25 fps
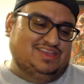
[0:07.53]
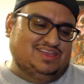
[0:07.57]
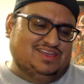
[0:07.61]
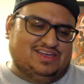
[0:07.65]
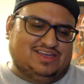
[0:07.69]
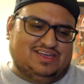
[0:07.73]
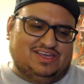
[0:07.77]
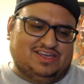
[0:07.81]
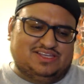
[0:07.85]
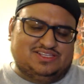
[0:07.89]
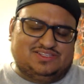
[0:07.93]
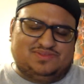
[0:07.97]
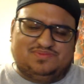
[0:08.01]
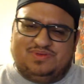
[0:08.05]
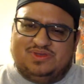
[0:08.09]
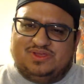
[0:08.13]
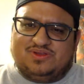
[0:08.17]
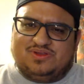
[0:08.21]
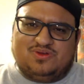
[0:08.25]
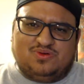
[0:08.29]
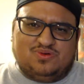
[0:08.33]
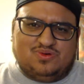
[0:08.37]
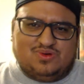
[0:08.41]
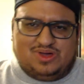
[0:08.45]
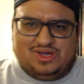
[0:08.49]
It's been
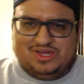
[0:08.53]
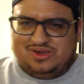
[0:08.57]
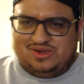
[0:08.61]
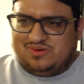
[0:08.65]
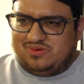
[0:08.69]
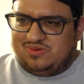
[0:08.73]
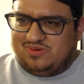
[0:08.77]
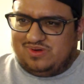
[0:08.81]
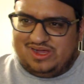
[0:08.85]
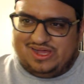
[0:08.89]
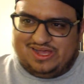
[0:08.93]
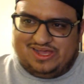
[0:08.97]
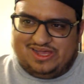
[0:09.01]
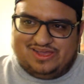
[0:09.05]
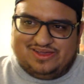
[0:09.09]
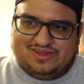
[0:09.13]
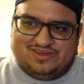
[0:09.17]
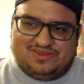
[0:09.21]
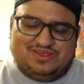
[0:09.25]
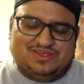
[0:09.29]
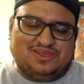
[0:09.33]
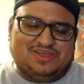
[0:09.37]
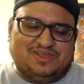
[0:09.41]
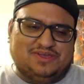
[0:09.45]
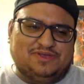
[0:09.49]
quite a while.
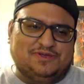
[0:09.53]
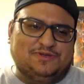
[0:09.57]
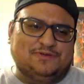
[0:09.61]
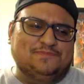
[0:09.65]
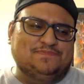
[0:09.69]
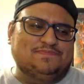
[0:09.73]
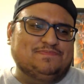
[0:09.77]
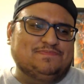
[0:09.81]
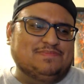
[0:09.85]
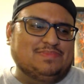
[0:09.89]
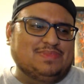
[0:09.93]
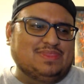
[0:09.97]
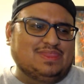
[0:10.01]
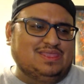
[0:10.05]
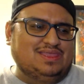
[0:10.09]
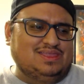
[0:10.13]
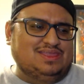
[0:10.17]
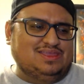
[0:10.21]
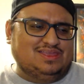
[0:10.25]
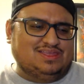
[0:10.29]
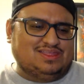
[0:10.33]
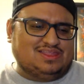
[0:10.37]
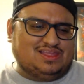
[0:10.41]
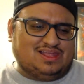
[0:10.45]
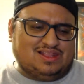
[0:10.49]

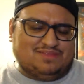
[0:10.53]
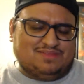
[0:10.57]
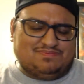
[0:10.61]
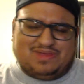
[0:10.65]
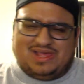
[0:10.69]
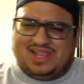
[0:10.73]
My